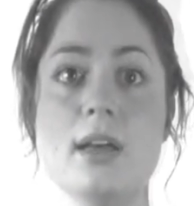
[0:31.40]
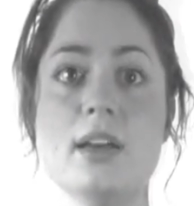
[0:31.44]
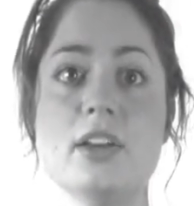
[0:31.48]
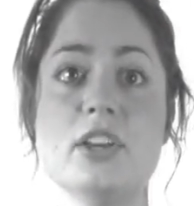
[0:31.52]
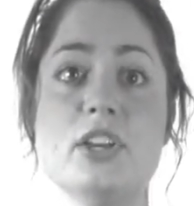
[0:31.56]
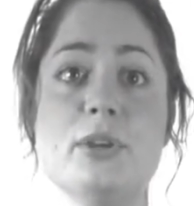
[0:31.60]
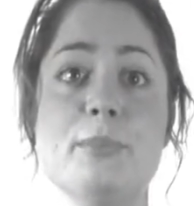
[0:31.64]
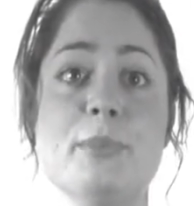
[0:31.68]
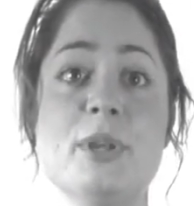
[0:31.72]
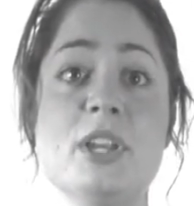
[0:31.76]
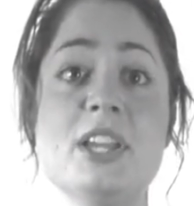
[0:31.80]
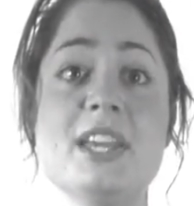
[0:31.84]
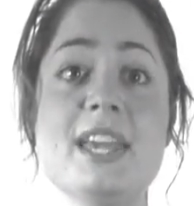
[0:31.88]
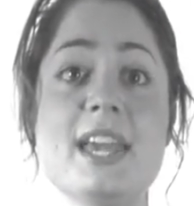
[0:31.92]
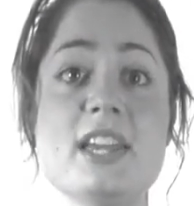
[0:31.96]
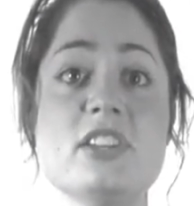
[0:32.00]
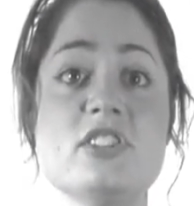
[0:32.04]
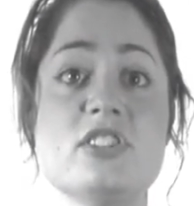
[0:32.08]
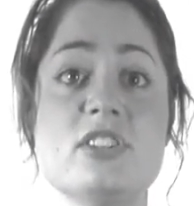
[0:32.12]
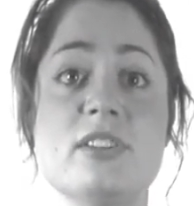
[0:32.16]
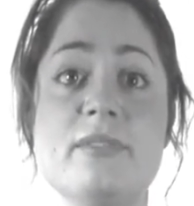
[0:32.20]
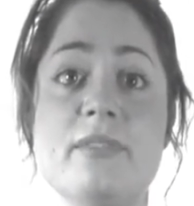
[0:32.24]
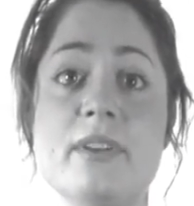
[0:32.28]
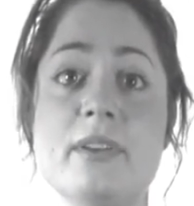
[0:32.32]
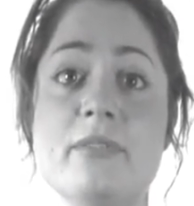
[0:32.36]

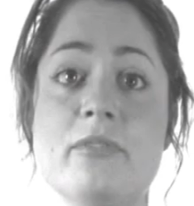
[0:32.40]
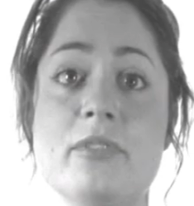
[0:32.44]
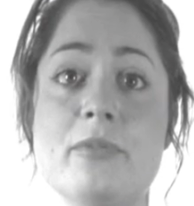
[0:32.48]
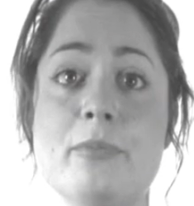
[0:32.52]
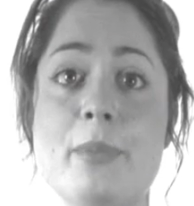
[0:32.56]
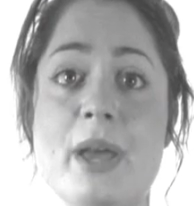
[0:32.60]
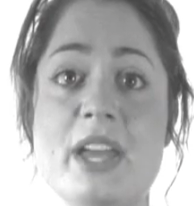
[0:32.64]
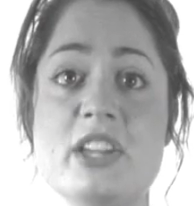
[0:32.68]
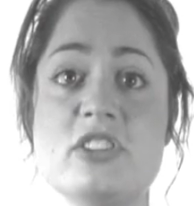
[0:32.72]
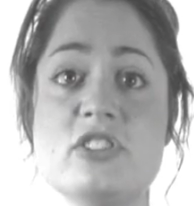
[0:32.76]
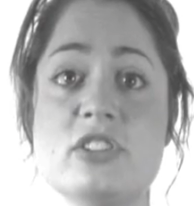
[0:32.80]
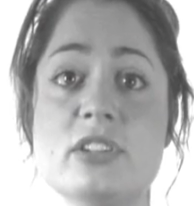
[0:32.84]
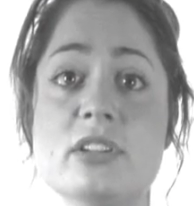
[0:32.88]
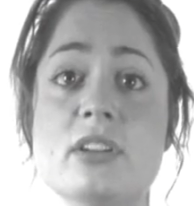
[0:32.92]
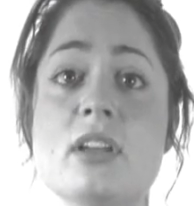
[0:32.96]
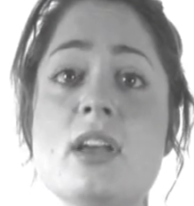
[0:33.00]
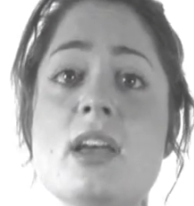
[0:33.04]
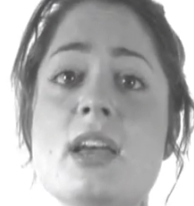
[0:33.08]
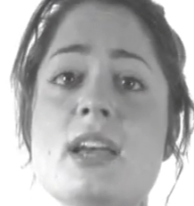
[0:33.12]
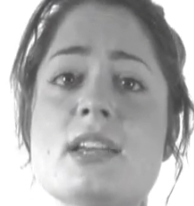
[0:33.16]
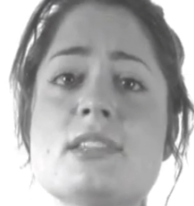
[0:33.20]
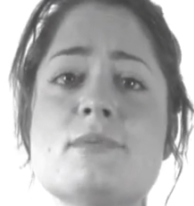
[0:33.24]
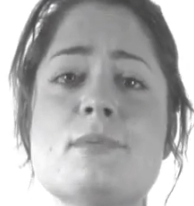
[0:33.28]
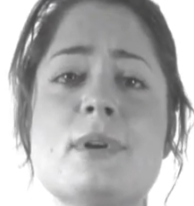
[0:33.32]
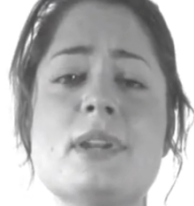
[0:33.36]
Communication of information
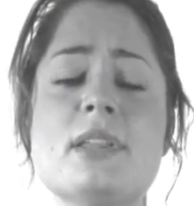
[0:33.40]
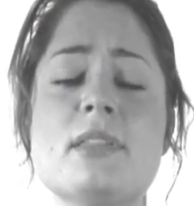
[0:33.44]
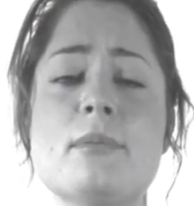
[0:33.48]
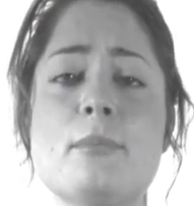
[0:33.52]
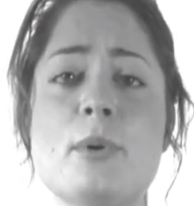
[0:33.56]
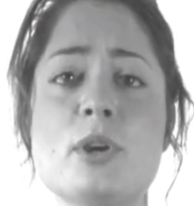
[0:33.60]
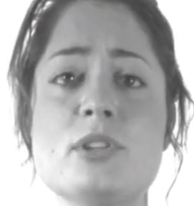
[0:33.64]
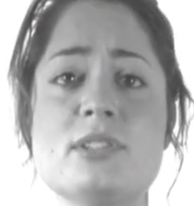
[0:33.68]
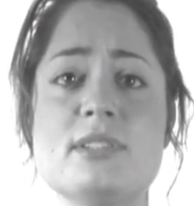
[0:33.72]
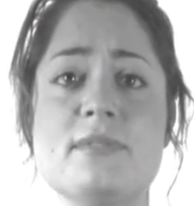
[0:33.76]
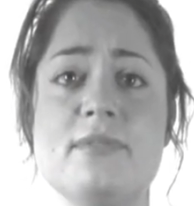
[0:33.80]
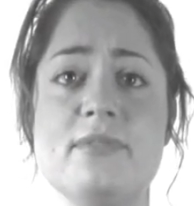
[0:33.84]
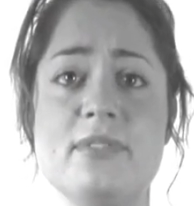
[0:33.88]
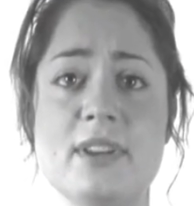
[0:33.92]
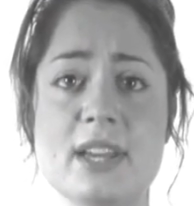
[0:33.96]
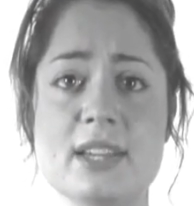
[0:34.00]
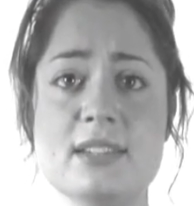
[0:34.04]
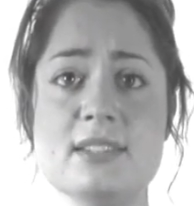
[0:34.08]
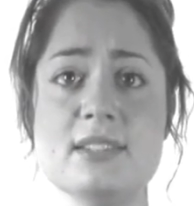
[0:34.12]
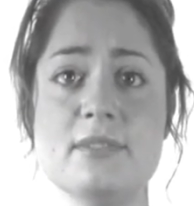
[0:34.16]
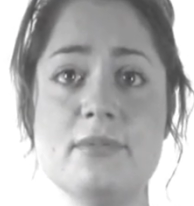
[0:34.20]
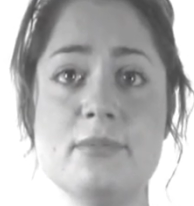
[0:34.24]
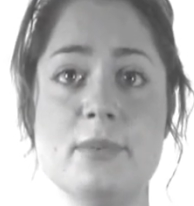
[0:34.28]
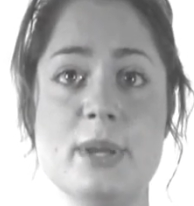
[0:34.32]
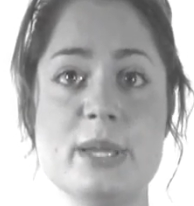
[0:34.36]
is one of the most
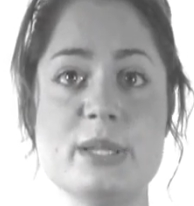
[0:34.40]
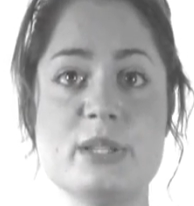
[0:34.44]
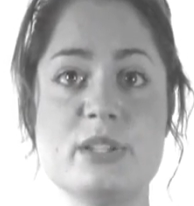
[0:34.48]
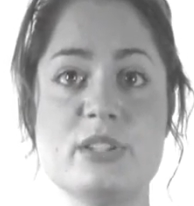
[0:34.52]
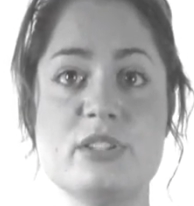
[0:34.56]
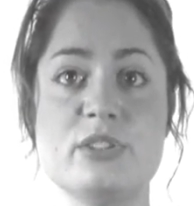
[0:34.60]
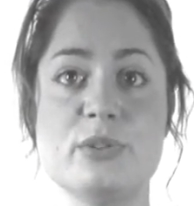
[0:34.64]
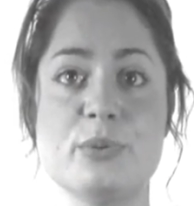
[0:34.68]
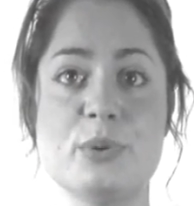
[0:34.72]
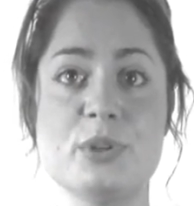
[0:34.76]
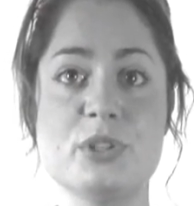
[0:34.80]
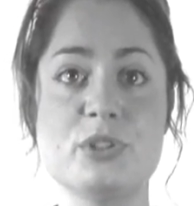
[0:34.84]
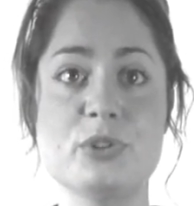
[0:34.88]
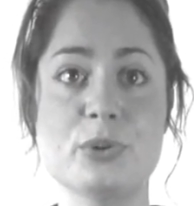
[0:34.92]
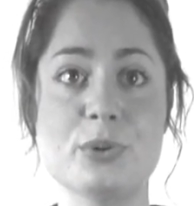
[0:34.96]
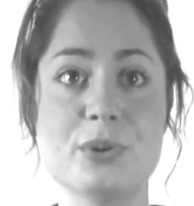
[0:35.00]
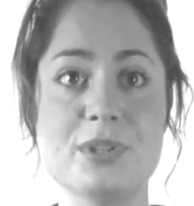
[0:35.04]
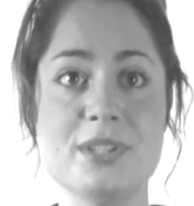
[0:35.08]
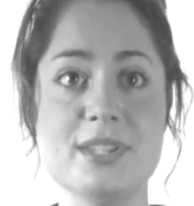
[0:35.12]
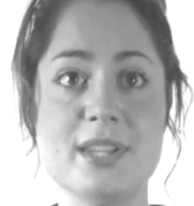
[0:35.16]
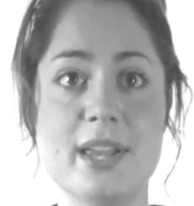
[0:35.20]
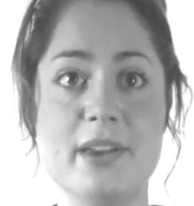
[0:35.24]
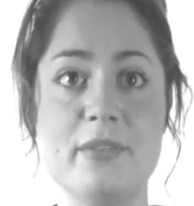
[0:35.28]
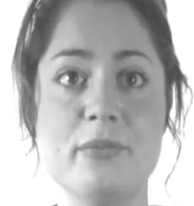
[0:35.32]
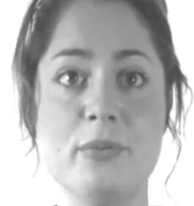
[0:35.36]
effective measures to ensure a
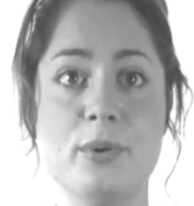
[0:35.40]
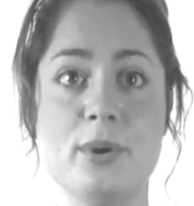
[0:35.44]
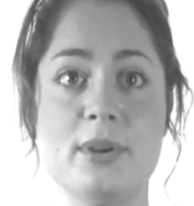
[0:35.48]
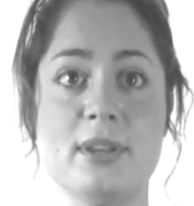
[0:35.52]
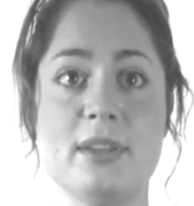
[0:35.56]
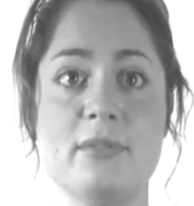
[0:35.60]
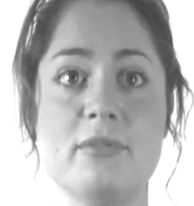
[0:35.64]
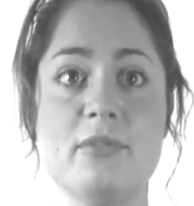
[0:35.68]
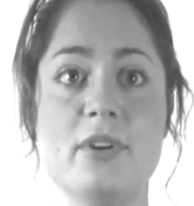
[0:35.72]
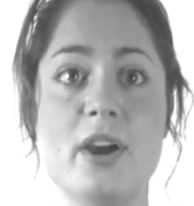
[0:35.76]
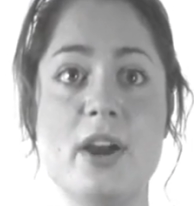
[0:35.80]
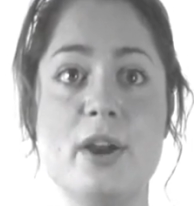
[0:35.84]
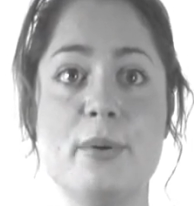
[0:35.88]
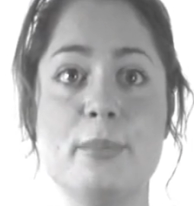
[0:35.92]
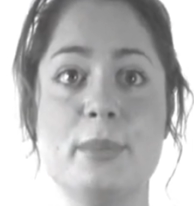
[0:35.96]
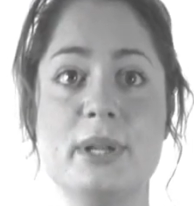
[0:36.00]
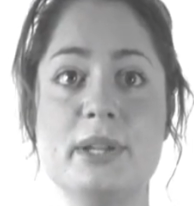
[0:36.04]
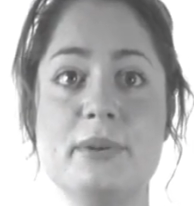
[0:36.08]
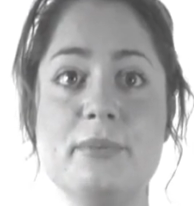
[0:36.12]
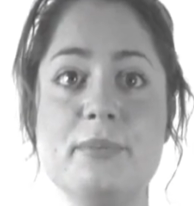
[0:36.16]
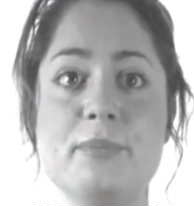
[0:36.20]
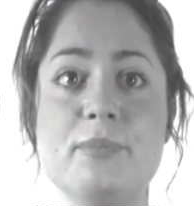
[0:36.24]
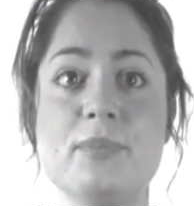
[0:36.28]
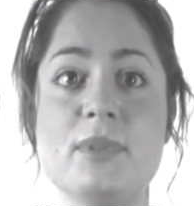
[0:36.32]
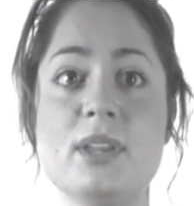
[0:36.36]
safe work environment.